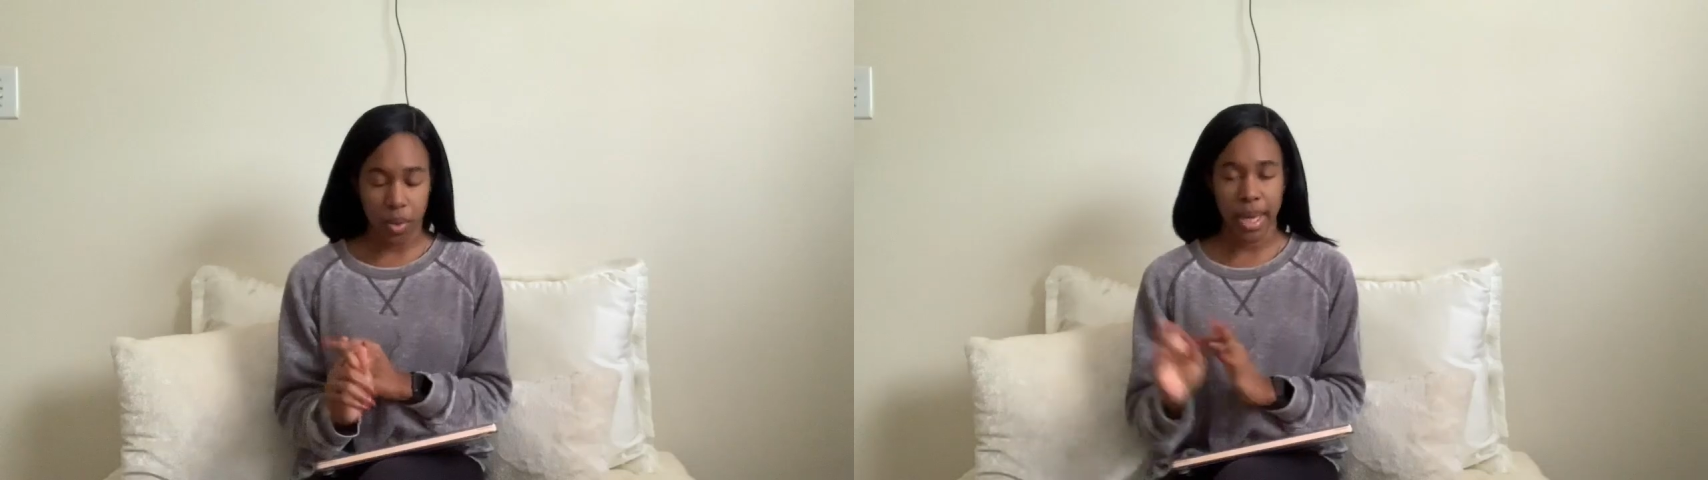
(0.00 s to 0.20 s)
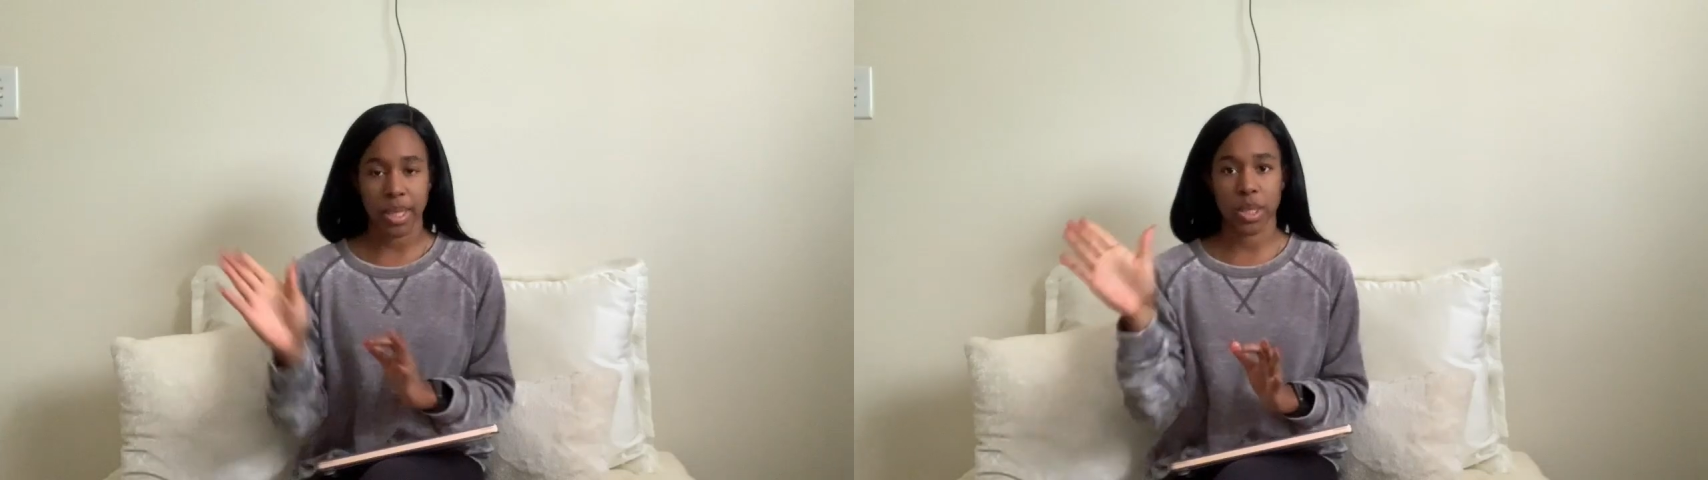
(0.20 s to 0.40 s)

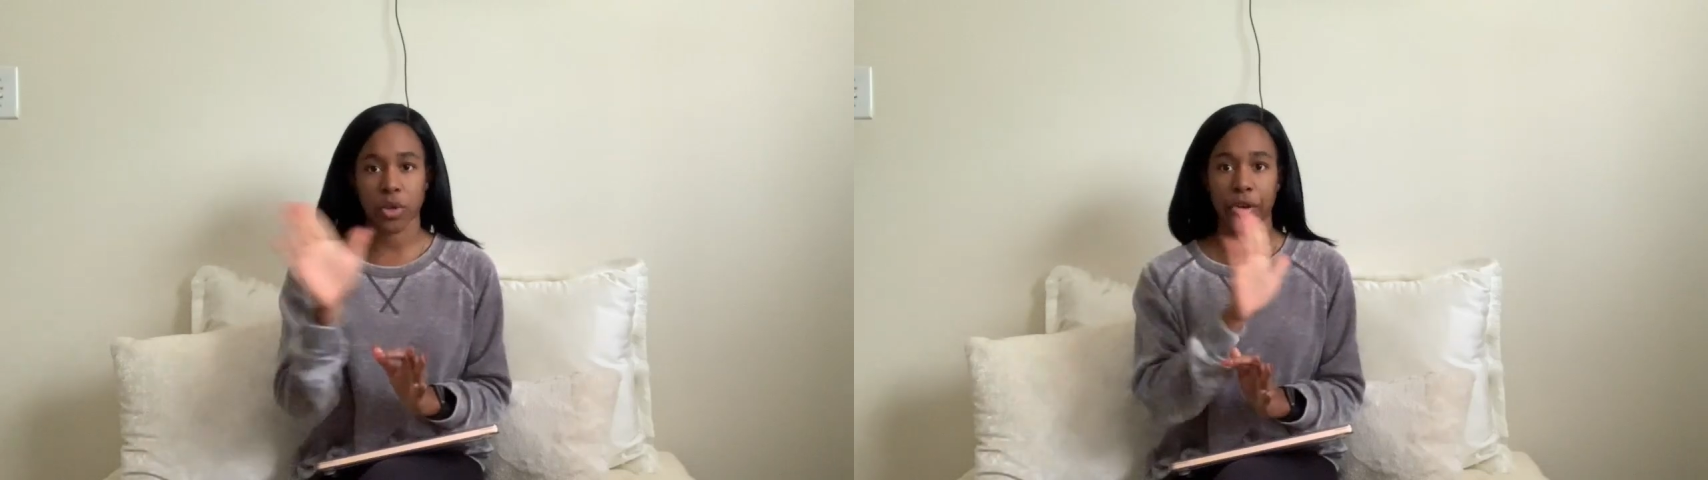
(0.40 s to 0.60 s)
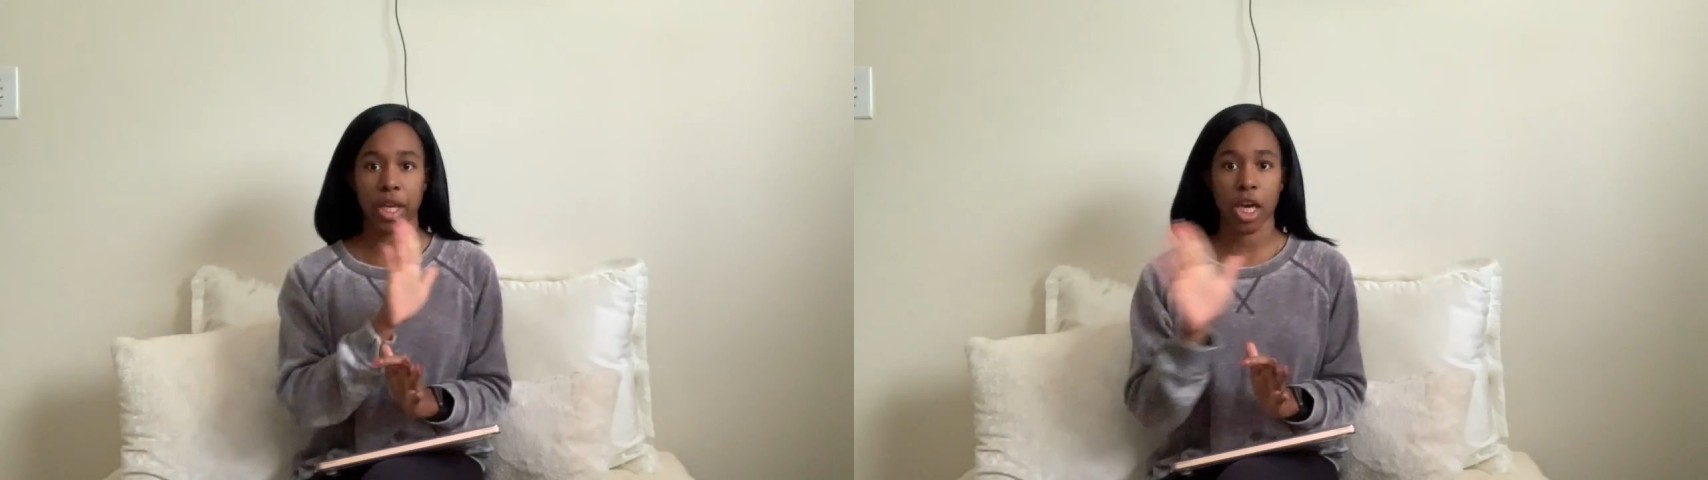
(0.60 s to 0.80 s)
a
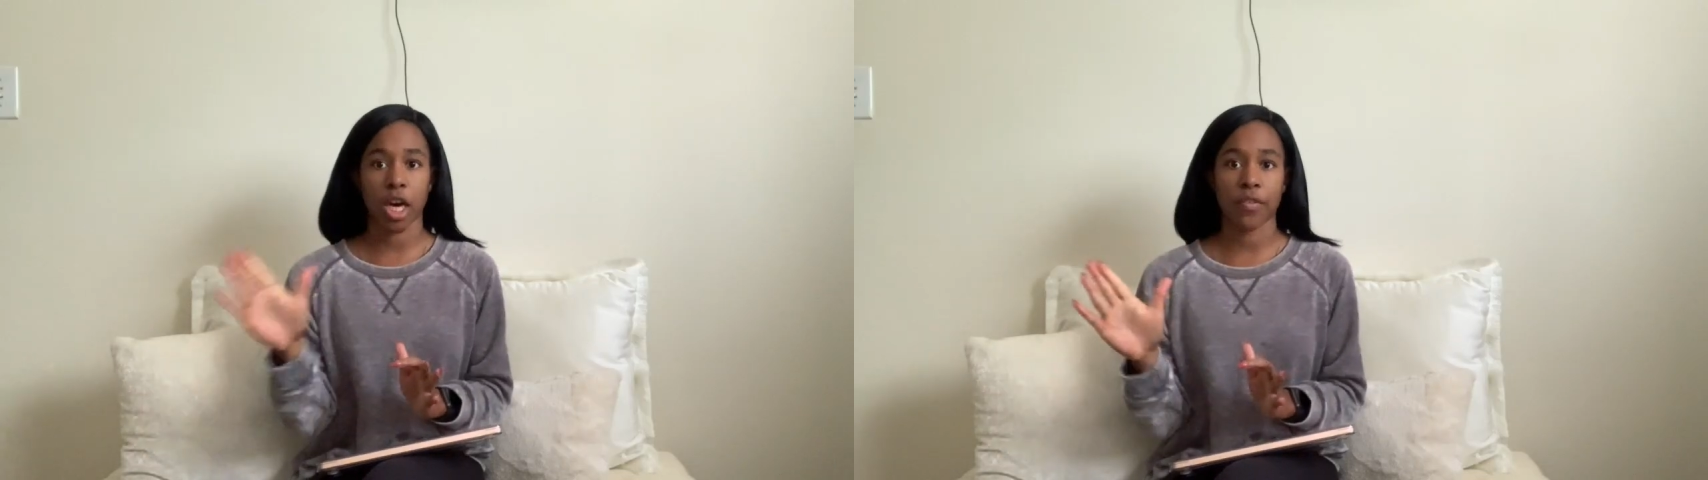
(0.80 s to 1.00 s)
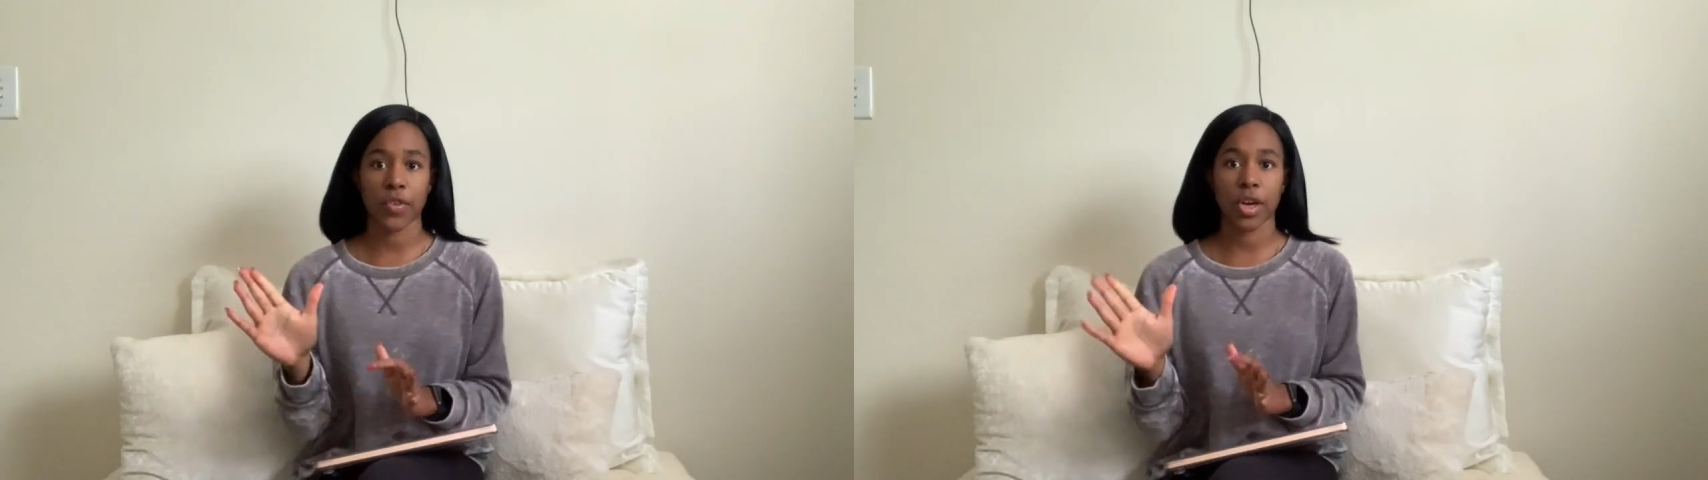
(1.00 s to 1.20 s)
screen
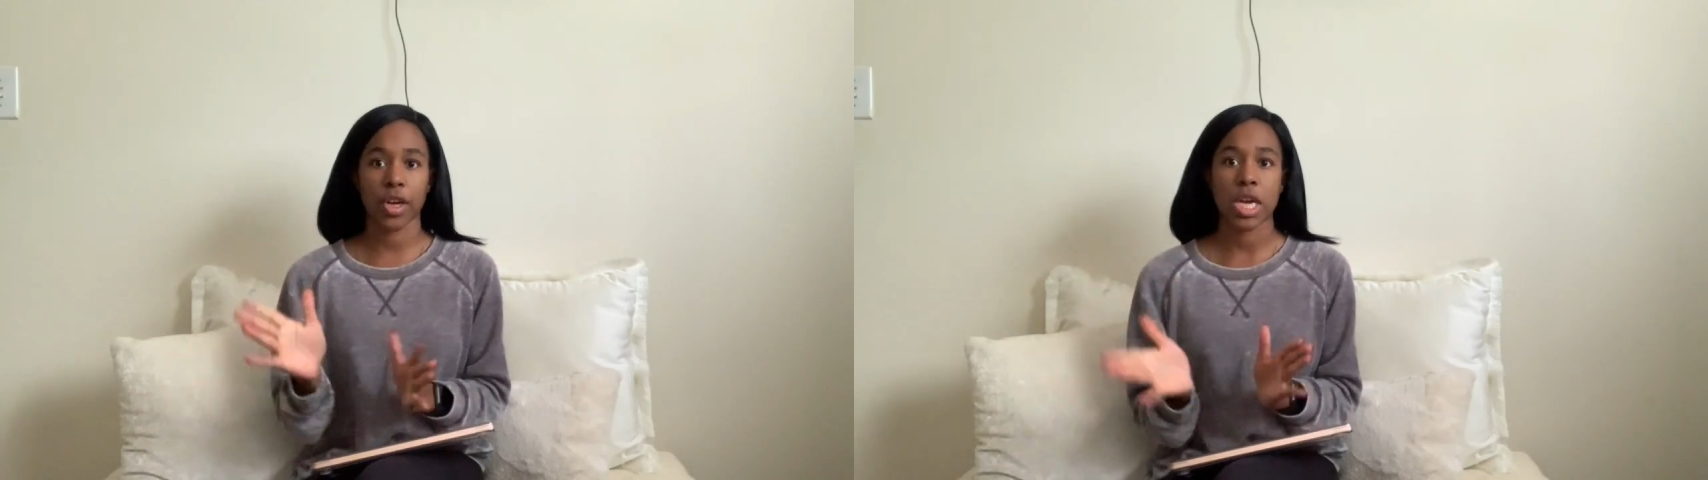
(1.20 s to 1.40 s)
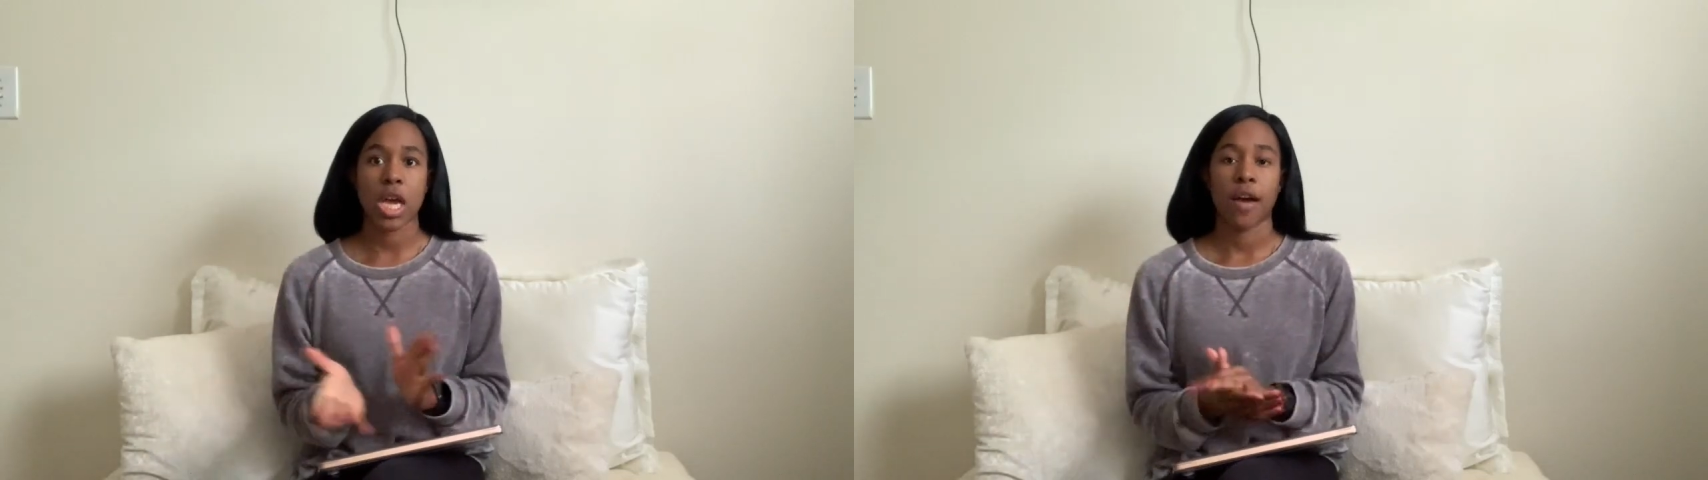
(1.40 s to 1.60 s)
cover